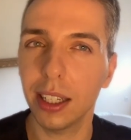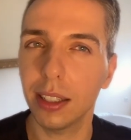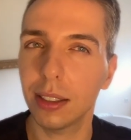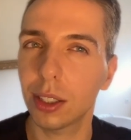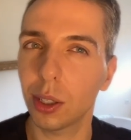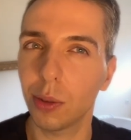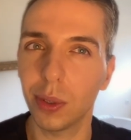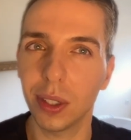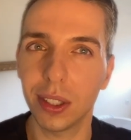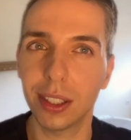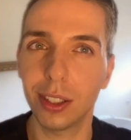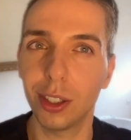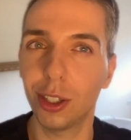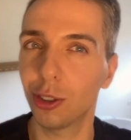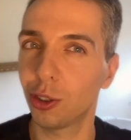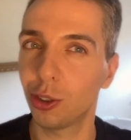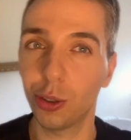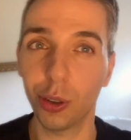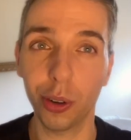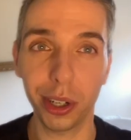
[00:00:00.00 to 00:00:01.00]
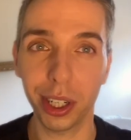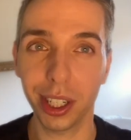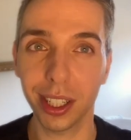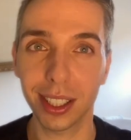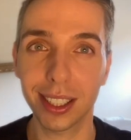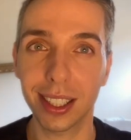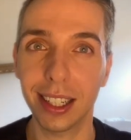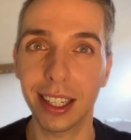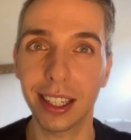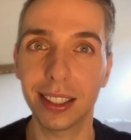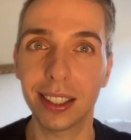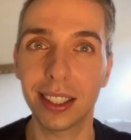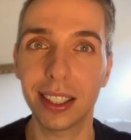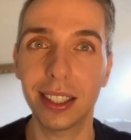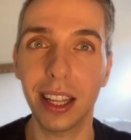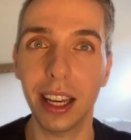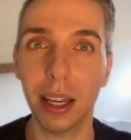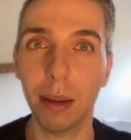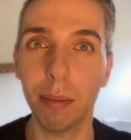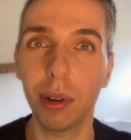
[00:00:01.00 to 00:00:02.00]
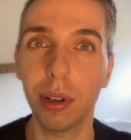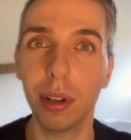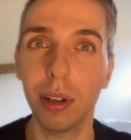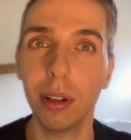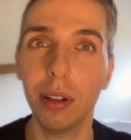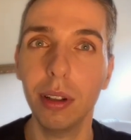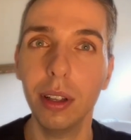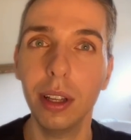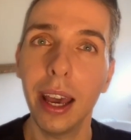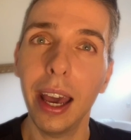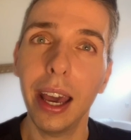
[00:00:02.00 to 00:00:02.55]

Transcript: so it's notoriously unstable.